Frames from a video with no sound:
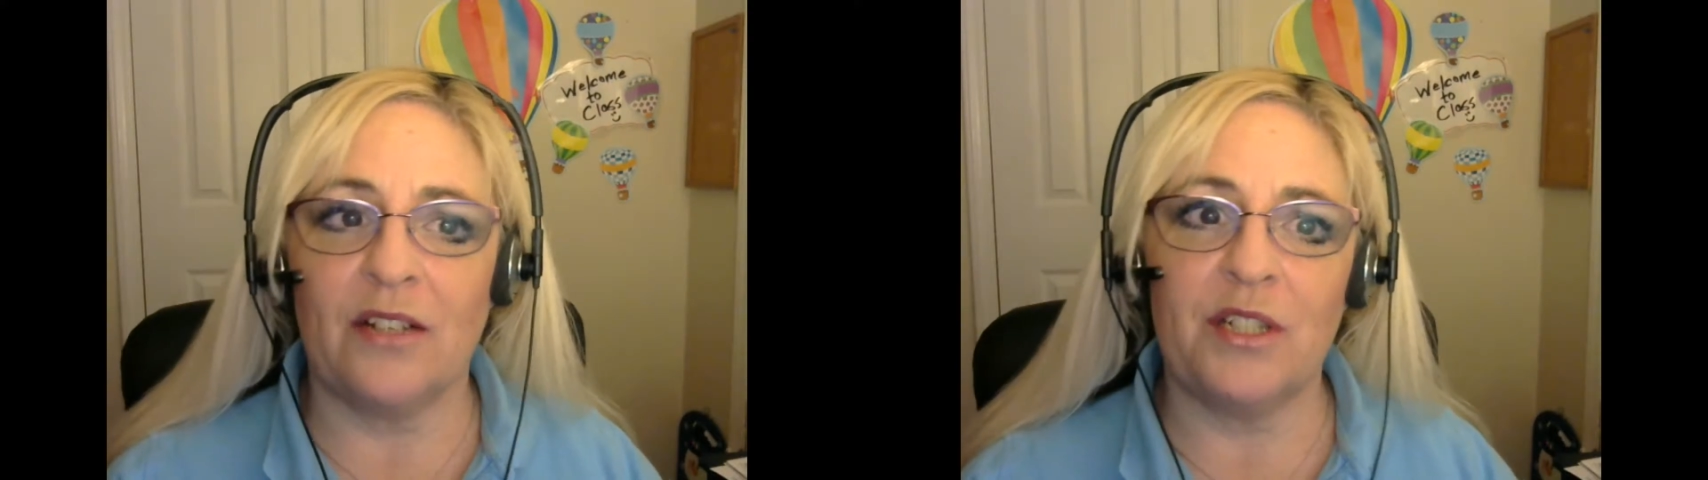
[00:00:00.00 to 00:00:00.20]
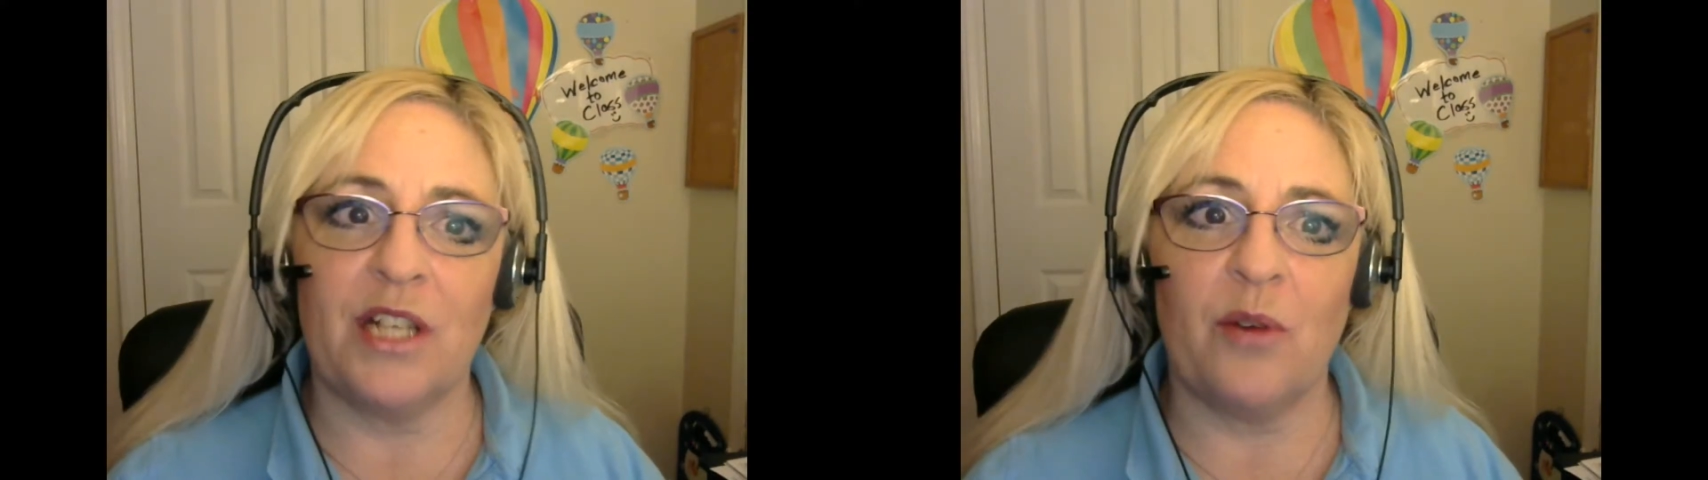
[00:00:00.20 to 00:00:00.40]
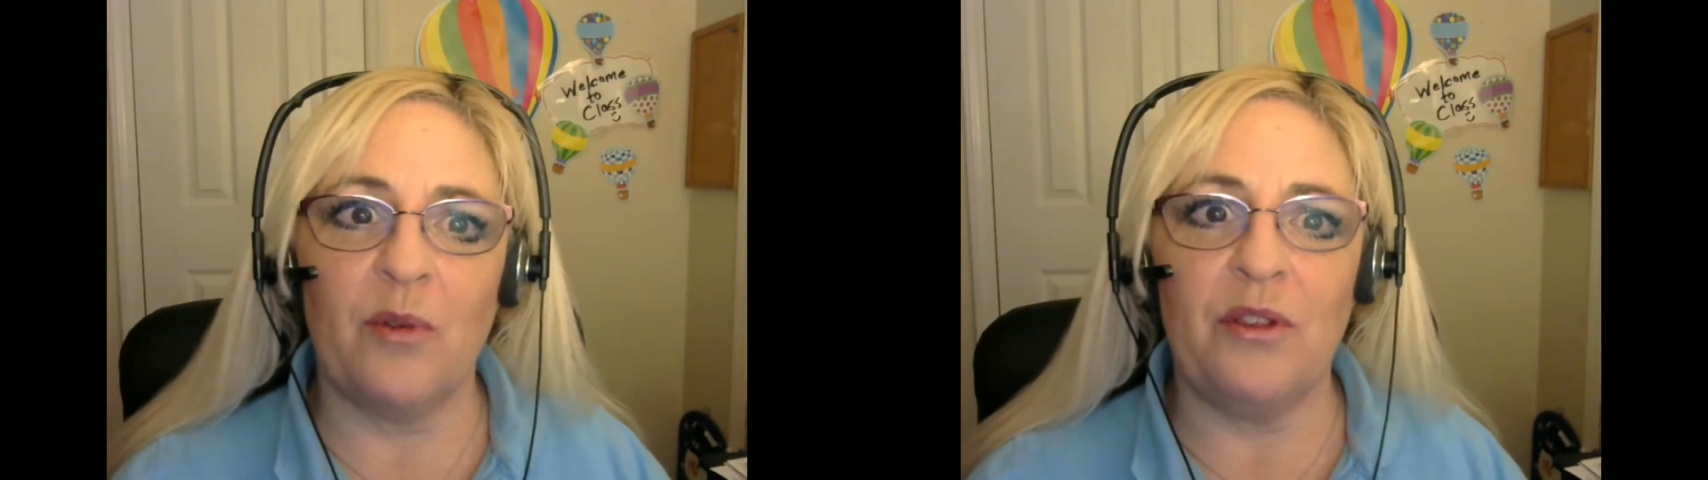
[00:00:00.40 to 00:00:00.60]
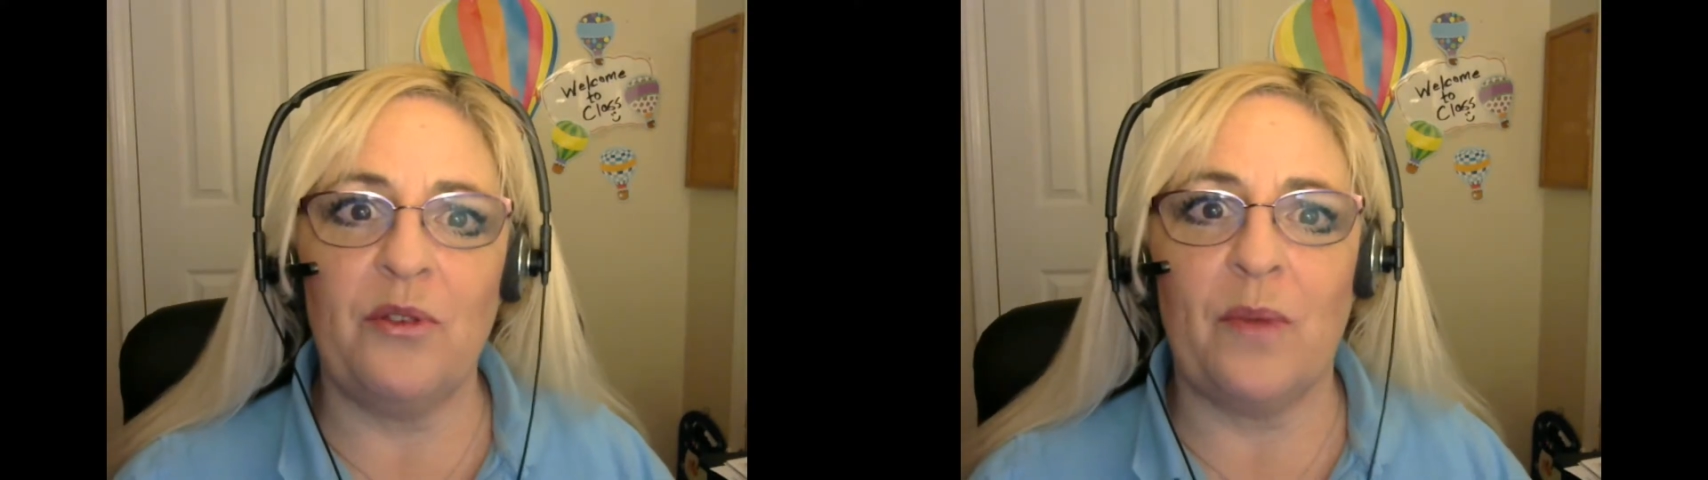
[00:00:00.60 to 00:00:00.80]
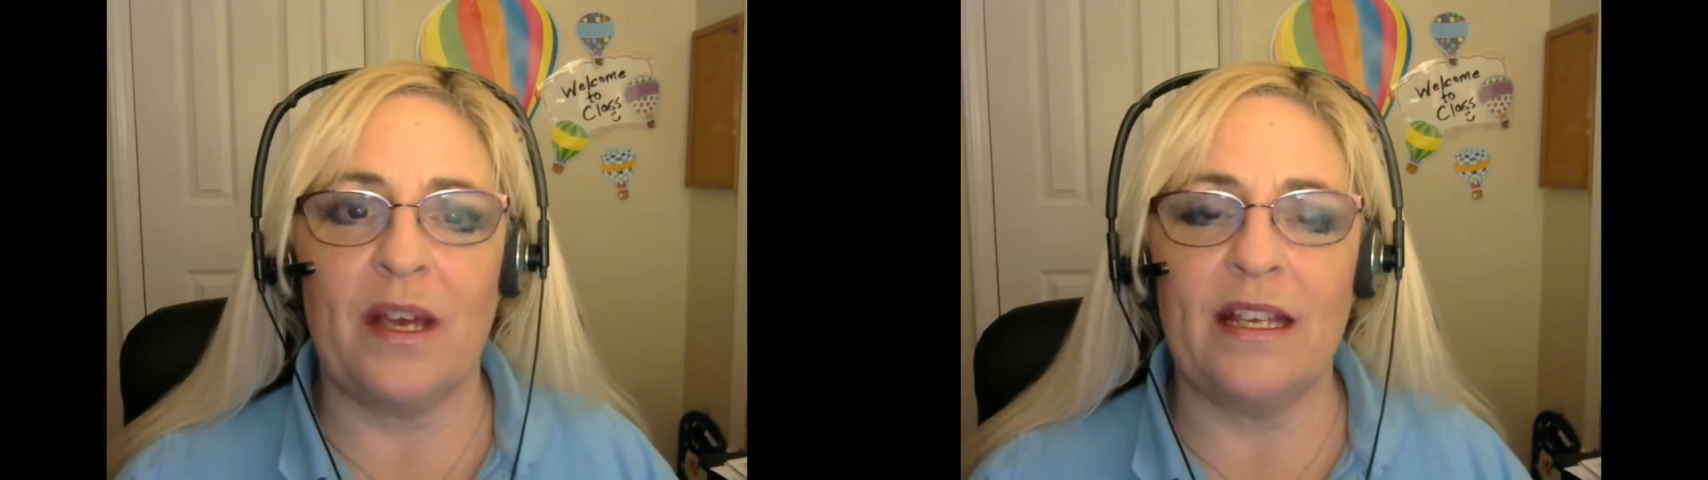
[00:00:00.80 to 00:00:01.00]
share with
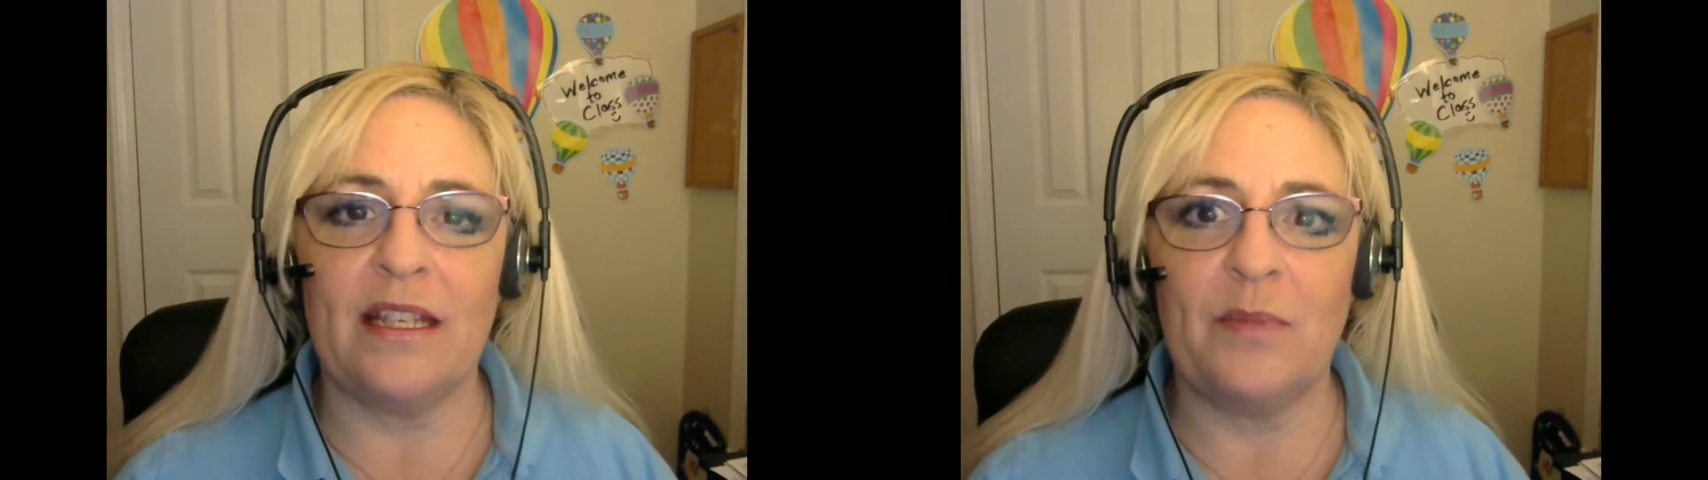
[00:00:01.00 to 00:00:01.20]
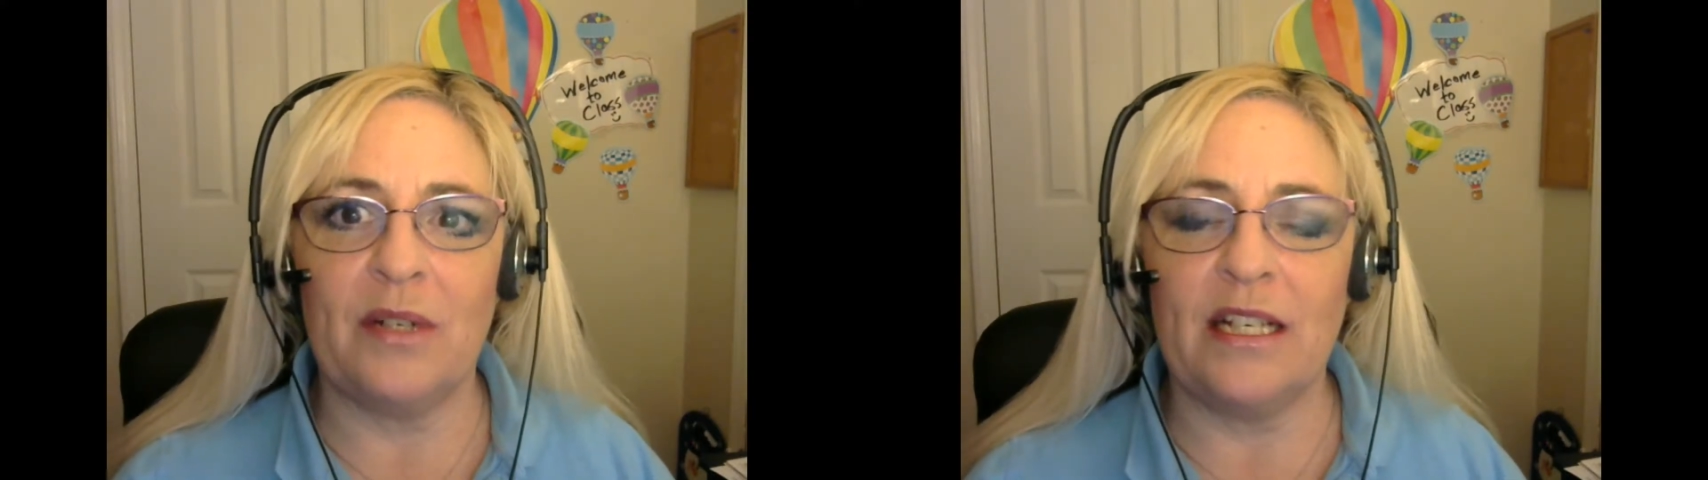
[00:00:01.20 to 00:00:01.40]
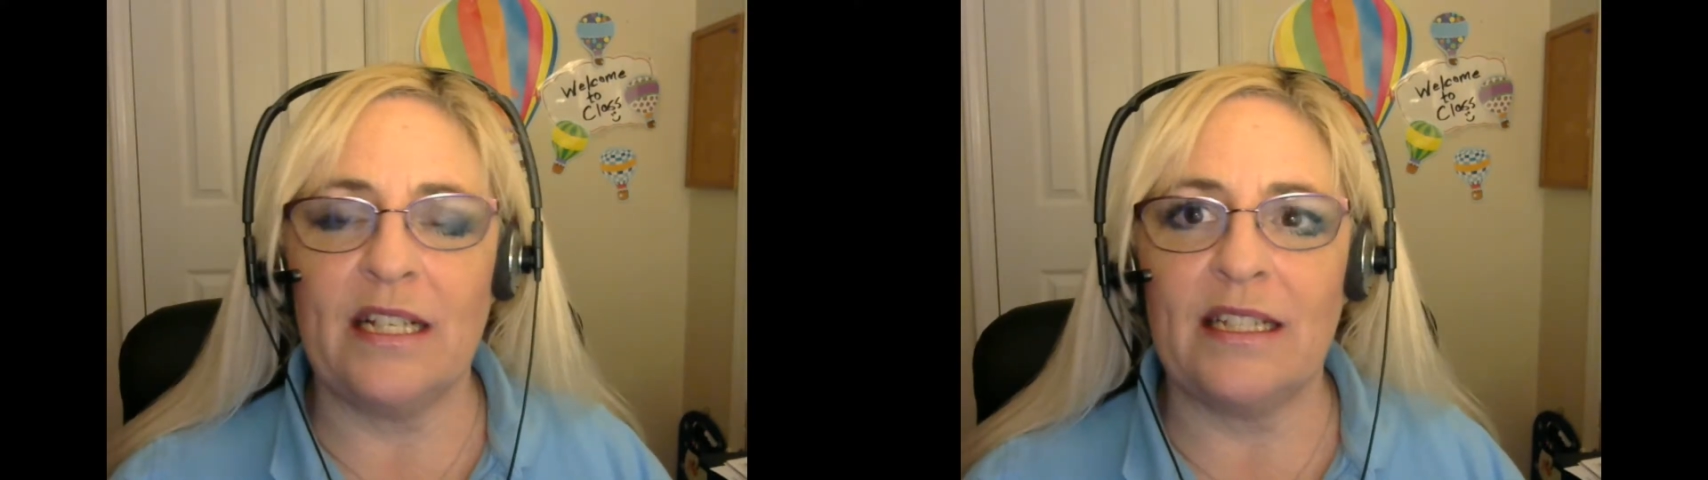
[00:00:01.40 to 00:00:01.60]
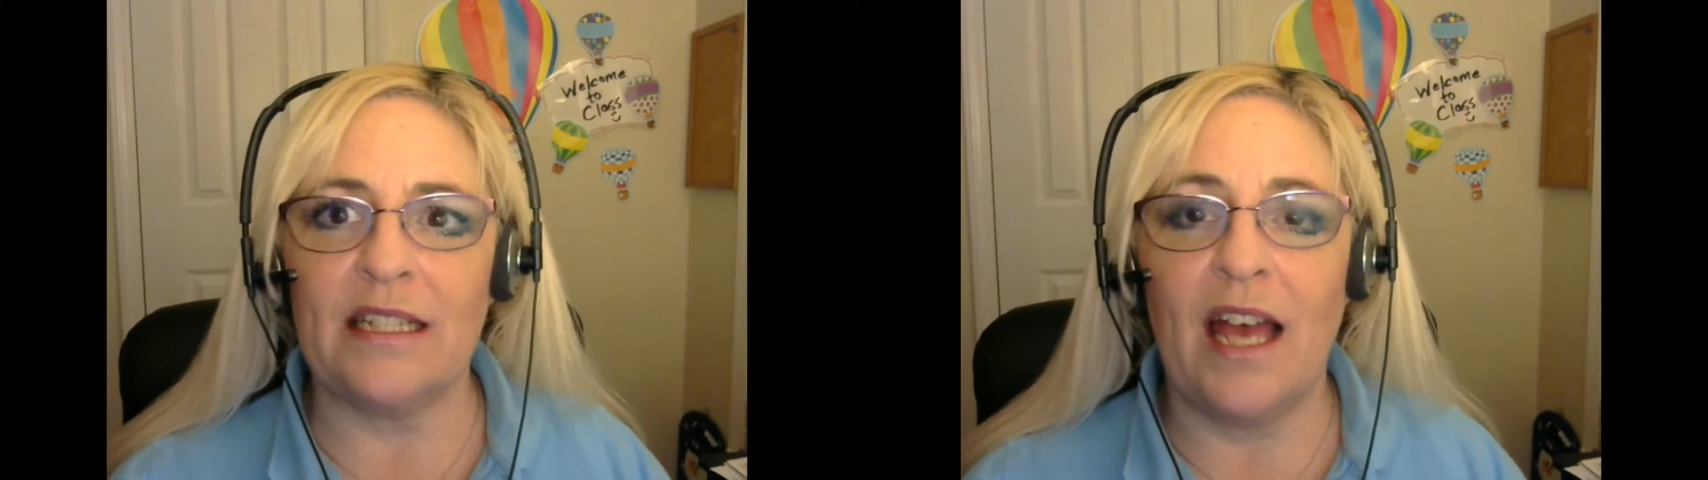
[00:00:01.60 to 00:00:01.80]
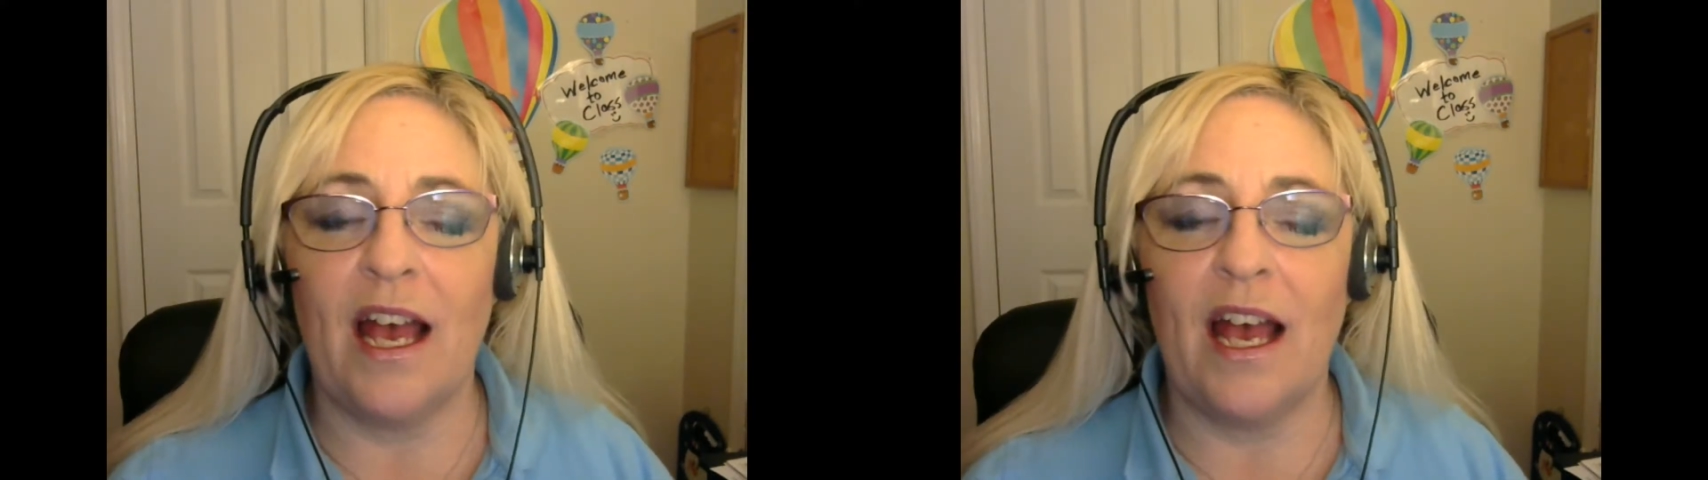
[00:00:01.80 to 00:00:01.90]
you my experience.